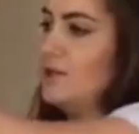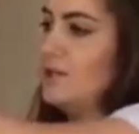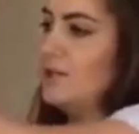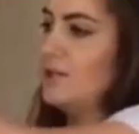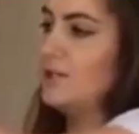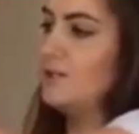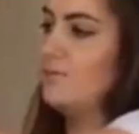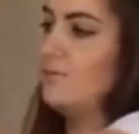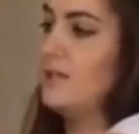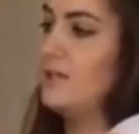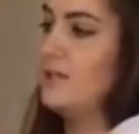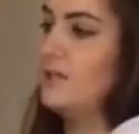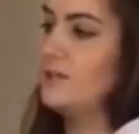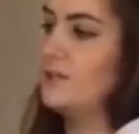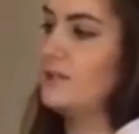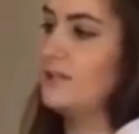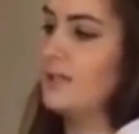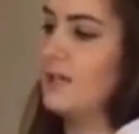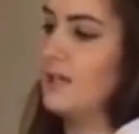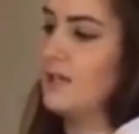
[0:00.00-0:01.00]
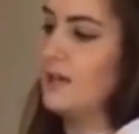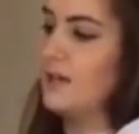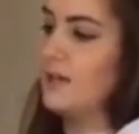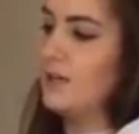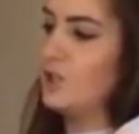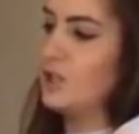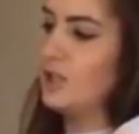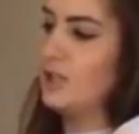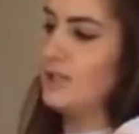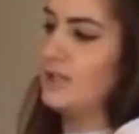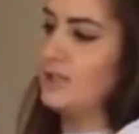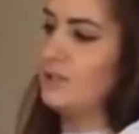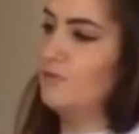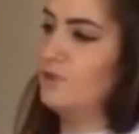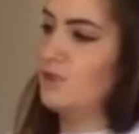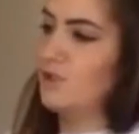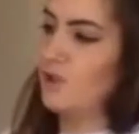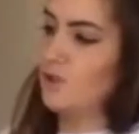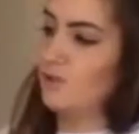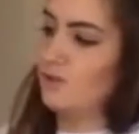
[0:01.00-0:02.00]
It's a really good design actually. You've
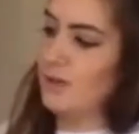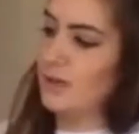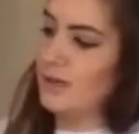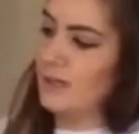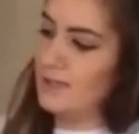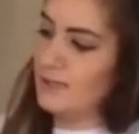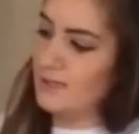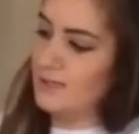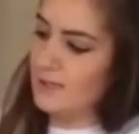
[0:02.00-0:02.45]
just got the lid,